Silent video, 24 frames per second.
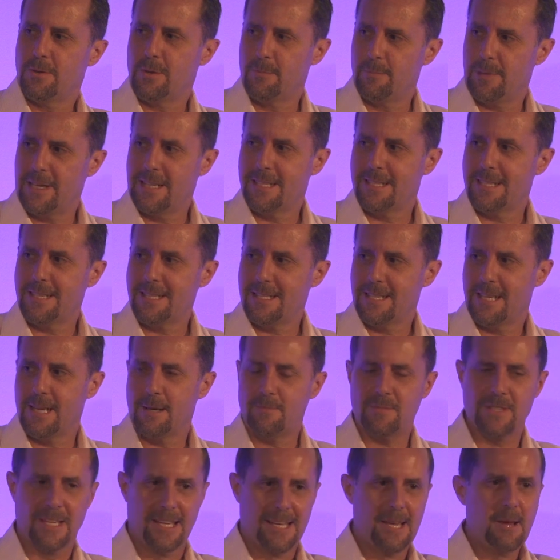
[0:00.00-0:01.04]
competing teams.
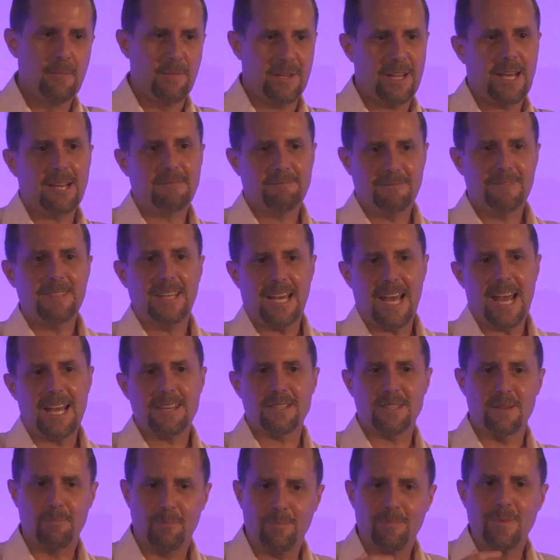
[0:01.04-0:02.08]
But that,
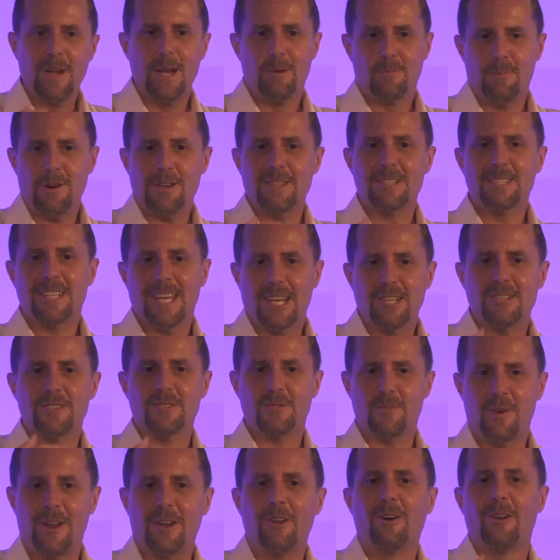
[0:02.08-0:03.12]
as the
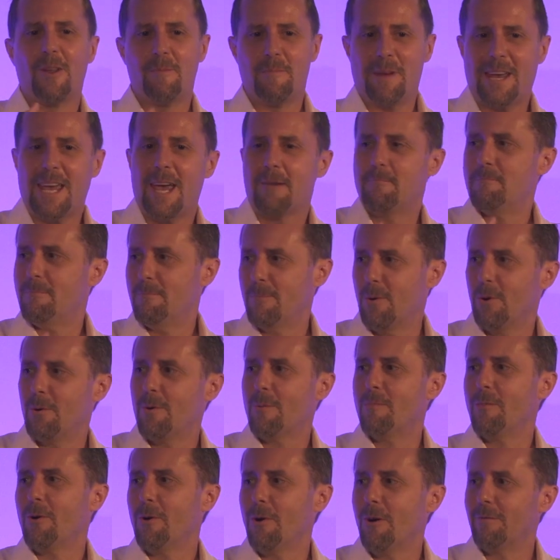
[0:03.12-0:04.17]
presentations went on, it became more
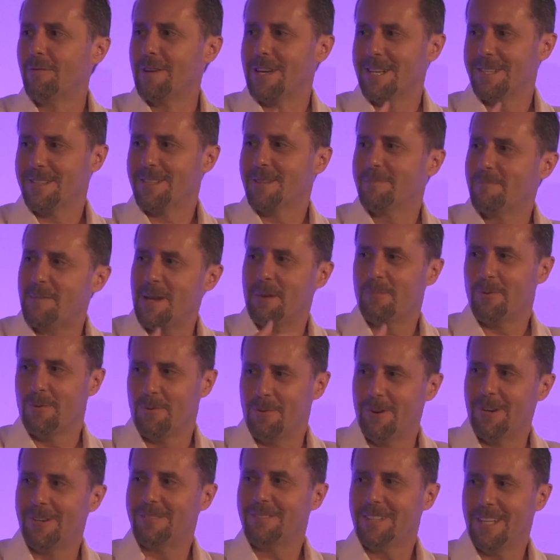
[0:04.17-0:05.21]
and more obvious that people
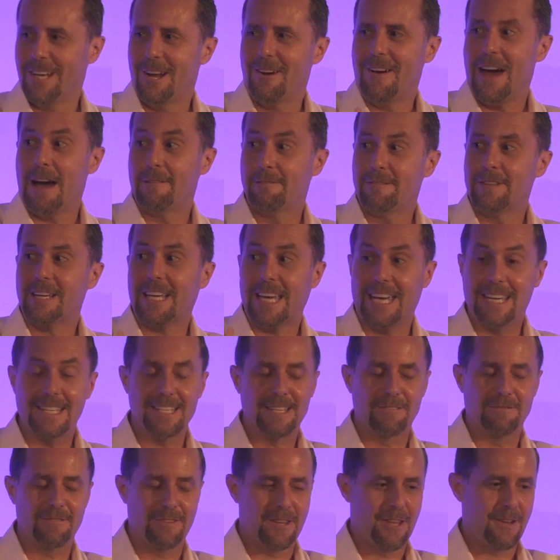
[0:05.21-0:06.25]
were,
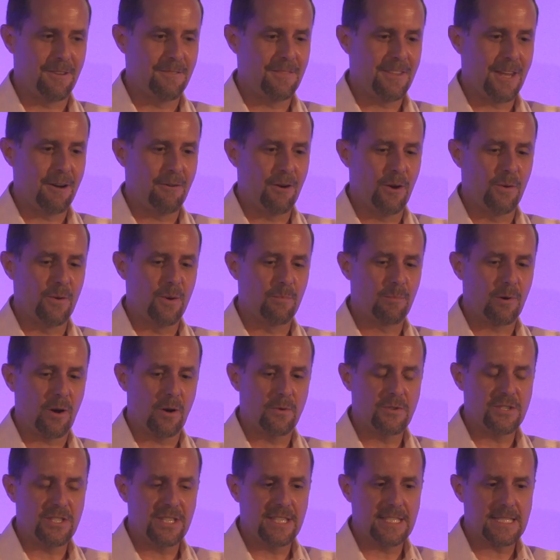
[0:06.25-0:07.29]
advocating for their own
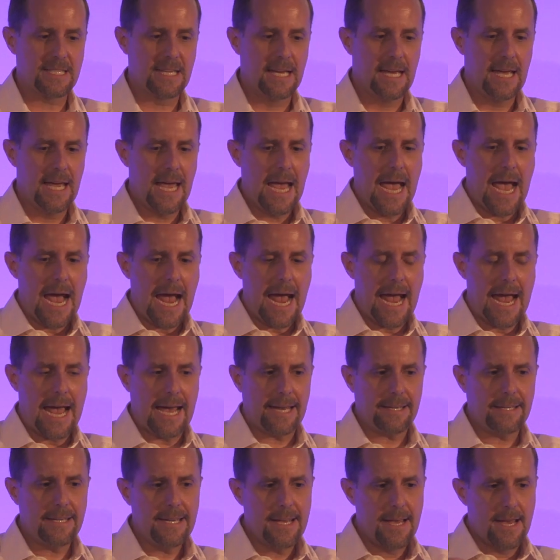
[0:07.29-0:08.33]
approaches.
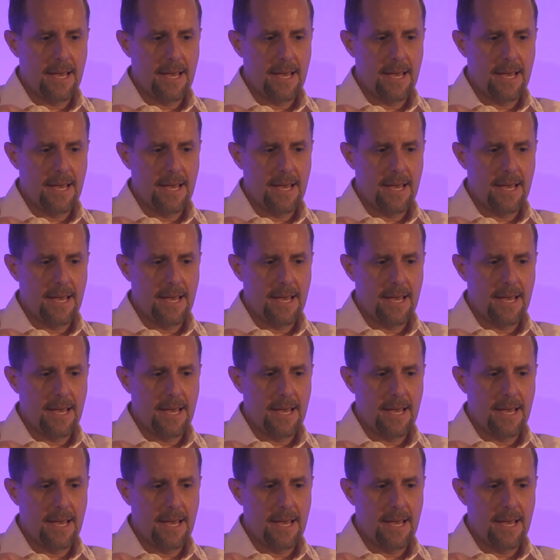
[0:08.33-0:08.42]
And